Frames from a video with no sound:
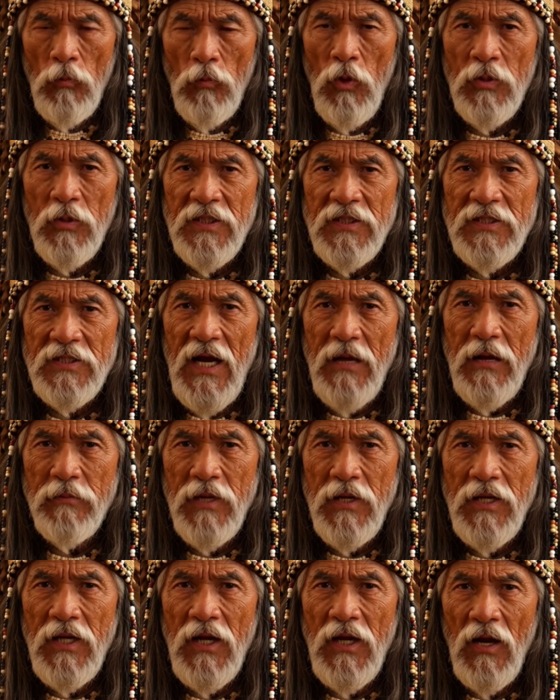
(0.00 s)
must
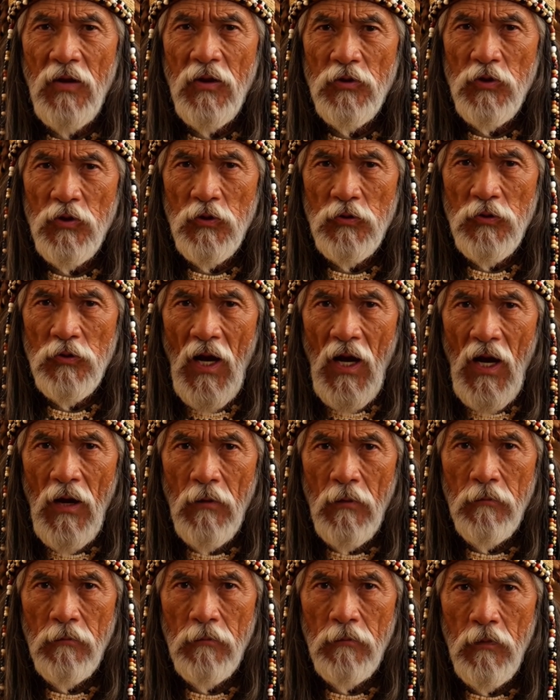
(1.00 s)
examine the errors in
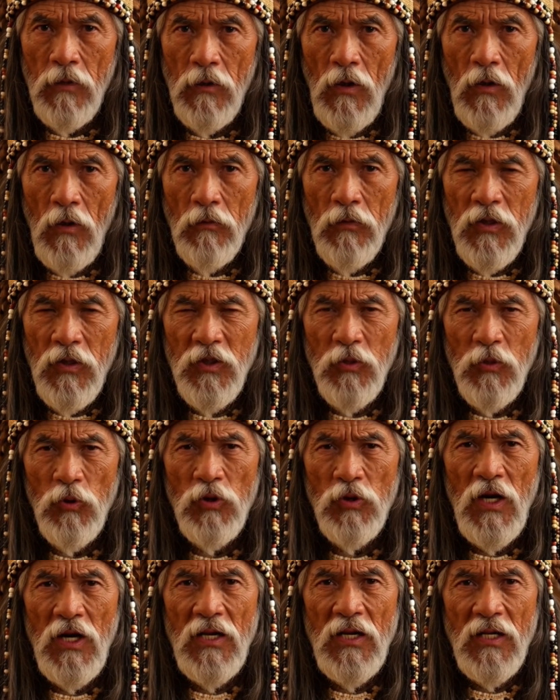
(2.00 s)
time. Official
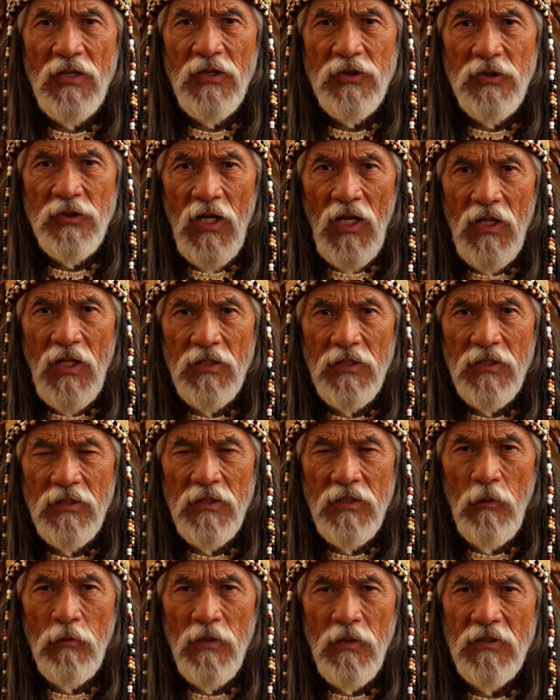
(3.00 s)
records hide a truth.
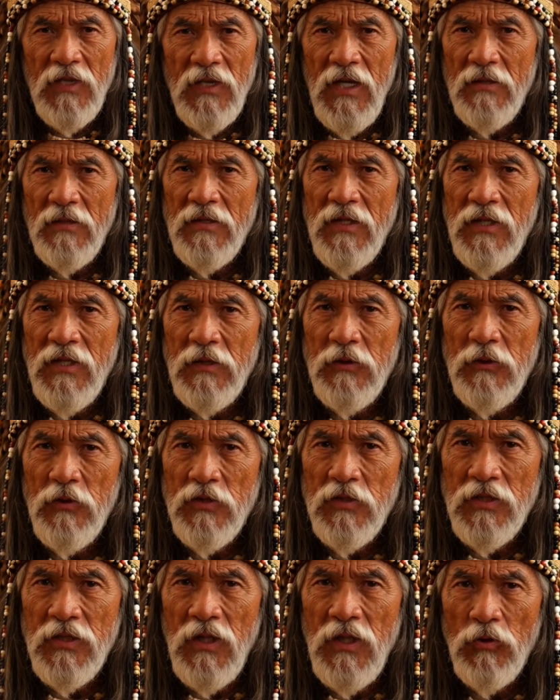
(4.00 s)
Atomic time suppresses
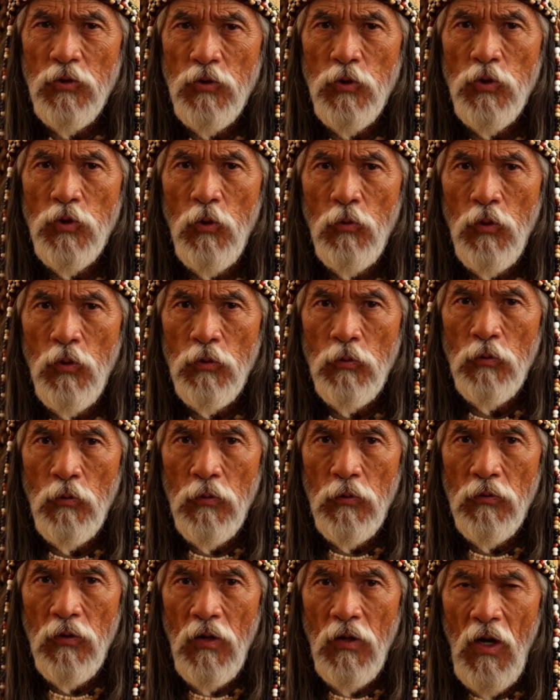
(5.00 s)
the natural lunar rhythm.
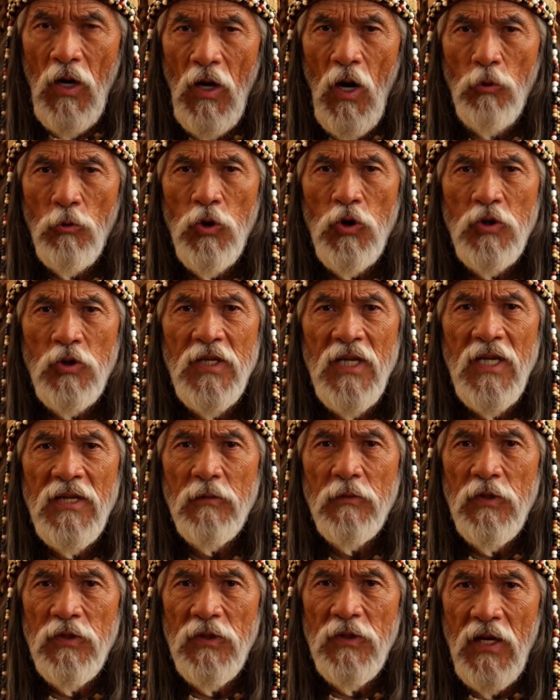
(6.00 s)
My 3-year
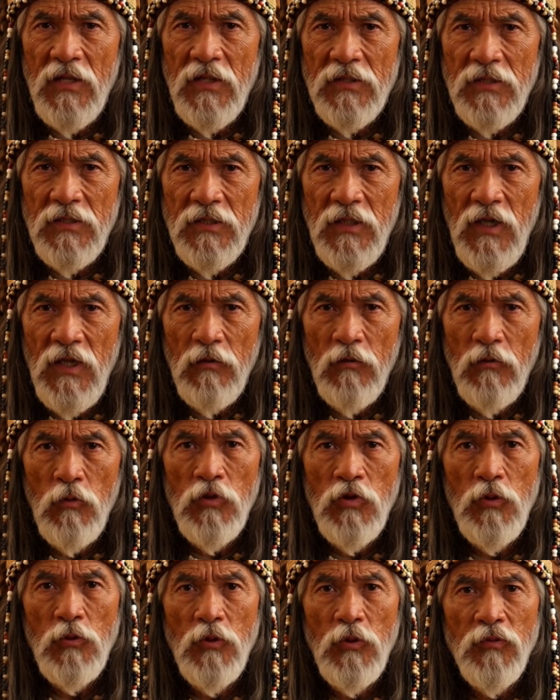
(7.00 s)
debt reveals itself,
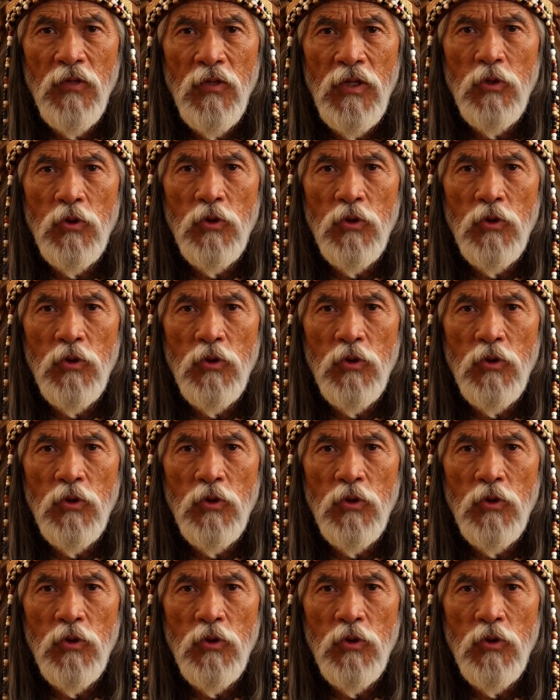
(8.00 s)
proving the